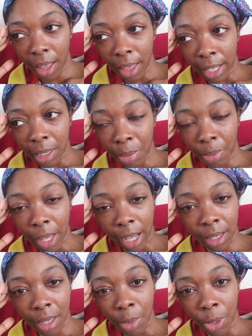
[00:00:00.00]
That's
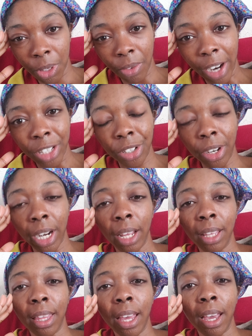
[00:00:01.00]
that's the most
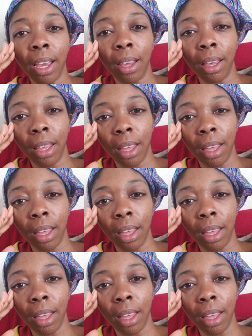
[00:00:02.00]
frustrating thing.